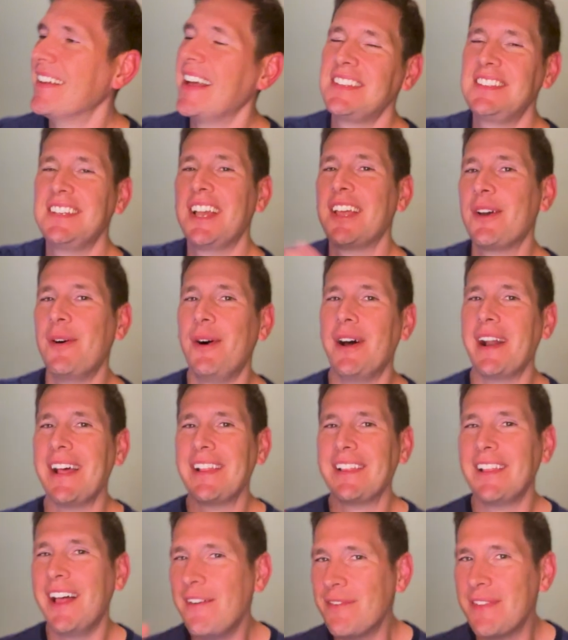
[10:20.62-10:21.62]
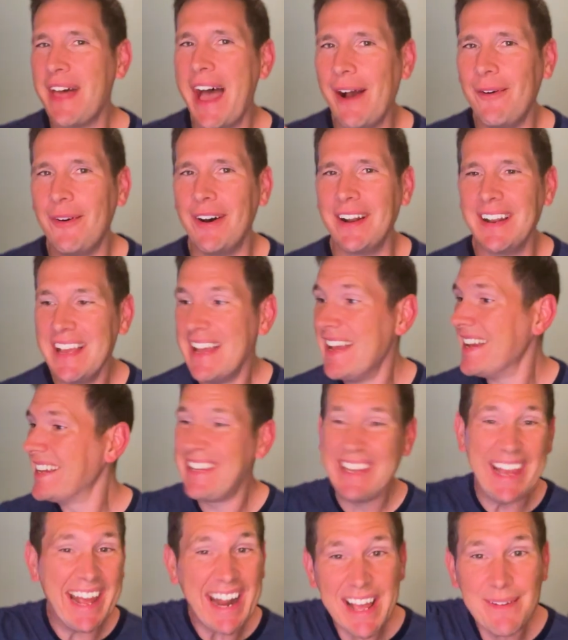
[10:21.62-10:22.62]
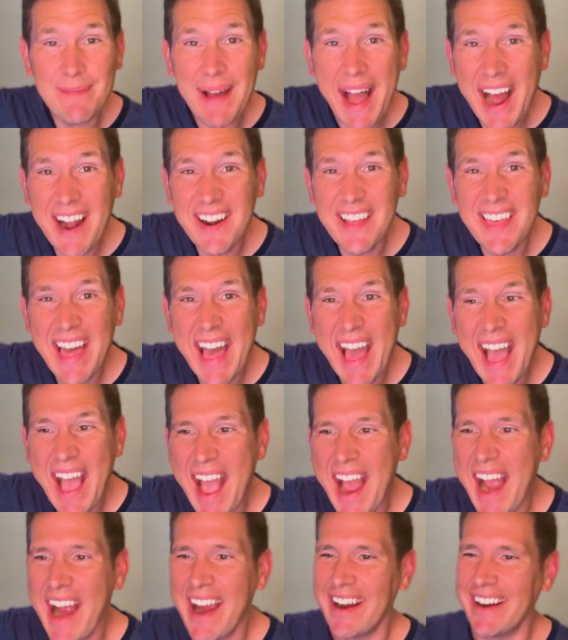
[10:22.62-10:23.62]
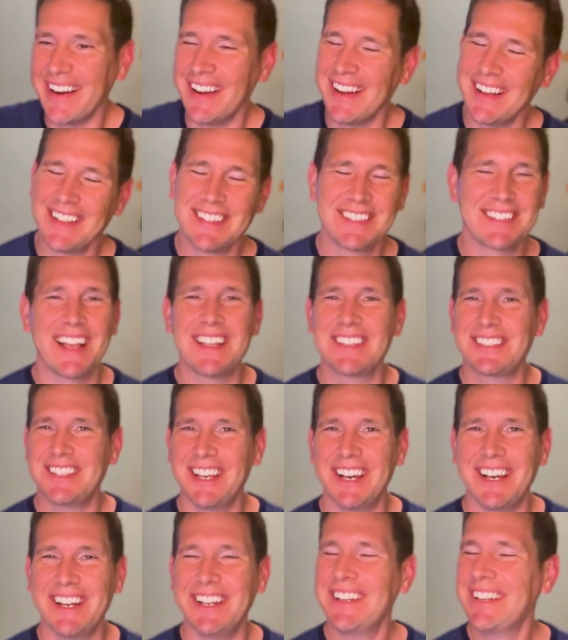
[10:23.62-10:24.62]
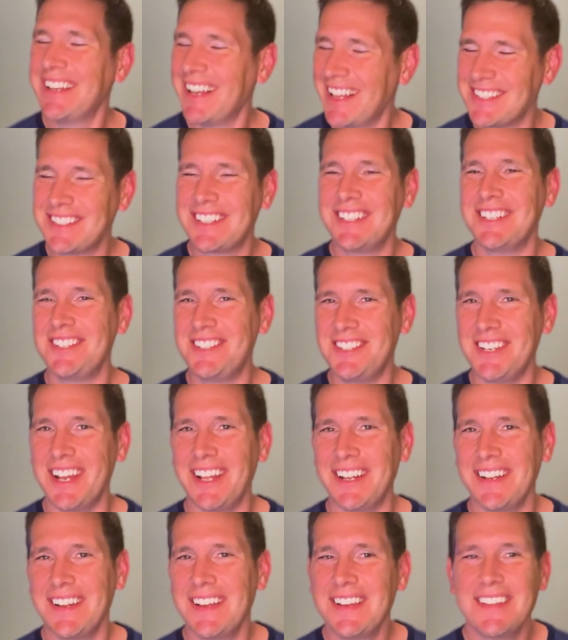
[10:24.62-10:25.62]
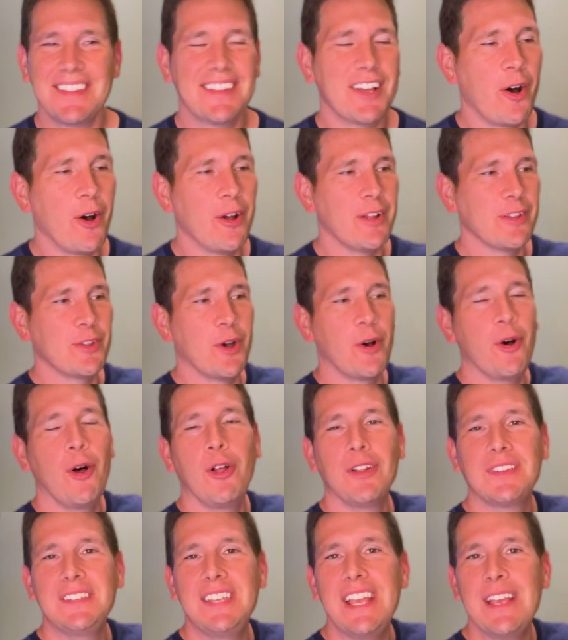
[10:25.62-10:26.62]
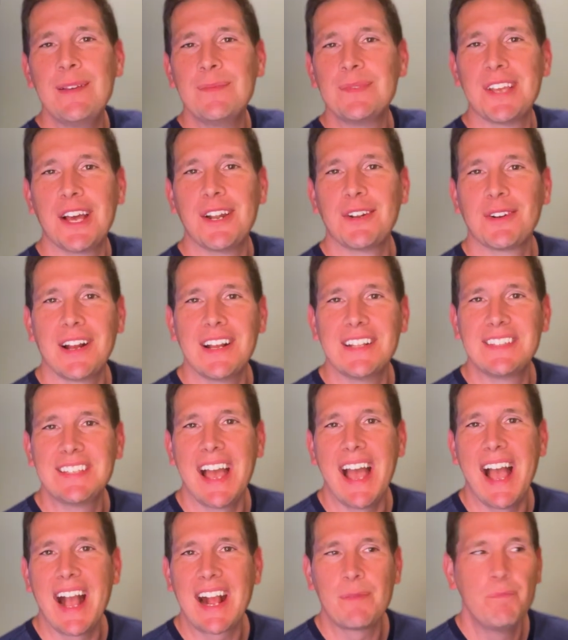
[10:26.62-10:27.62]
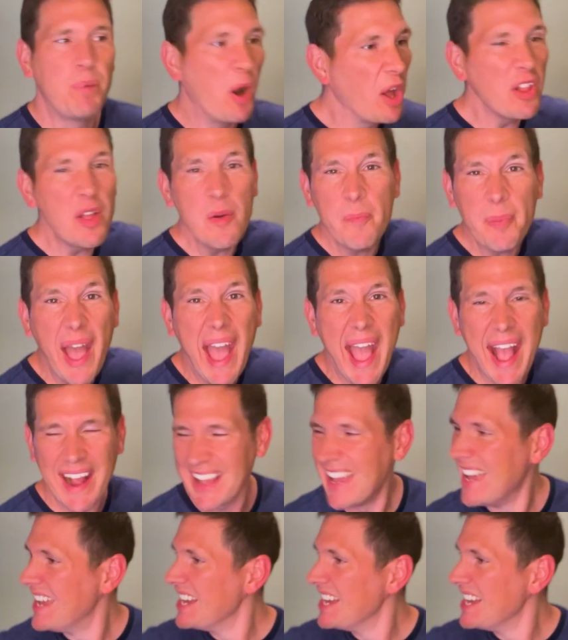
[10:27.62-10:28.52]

That's the other one. I love that one. Get him out of there! That's, that's good. That's good shit. The whole, the whole team's under attack. Pull him back!